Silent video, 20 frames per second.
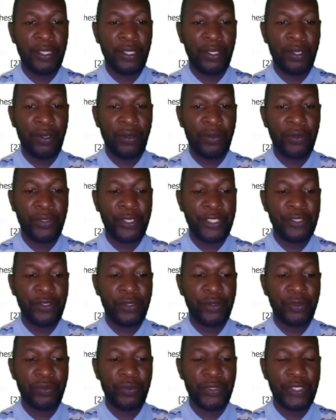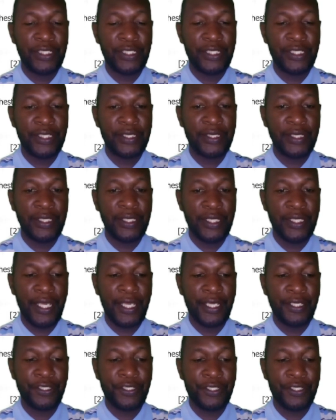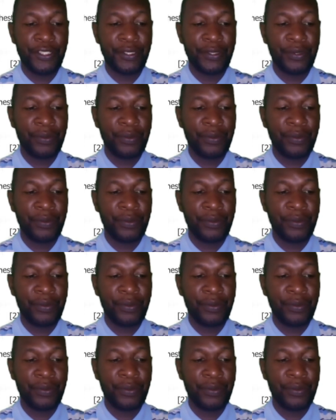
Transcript: or region which is H.